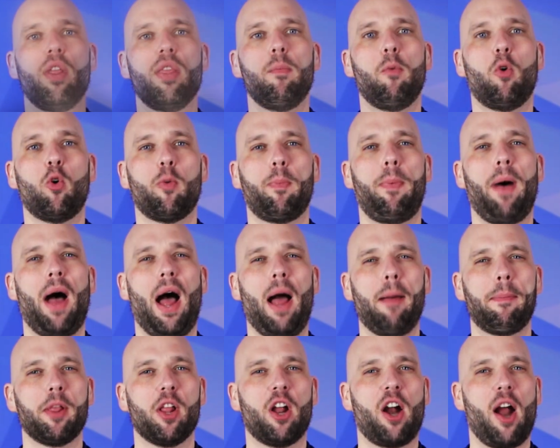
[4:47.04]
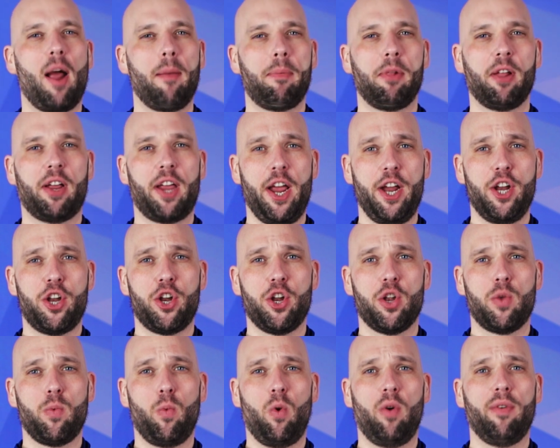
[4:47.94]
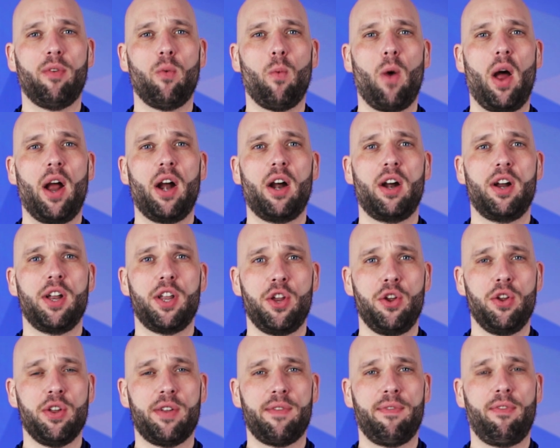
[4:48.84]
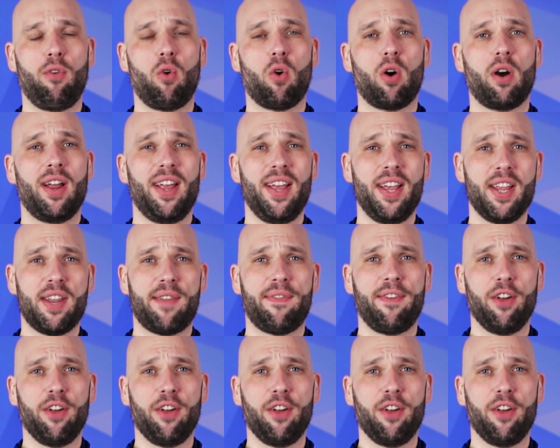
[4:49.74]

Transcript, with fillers: of the more popular applications woven wire is used for is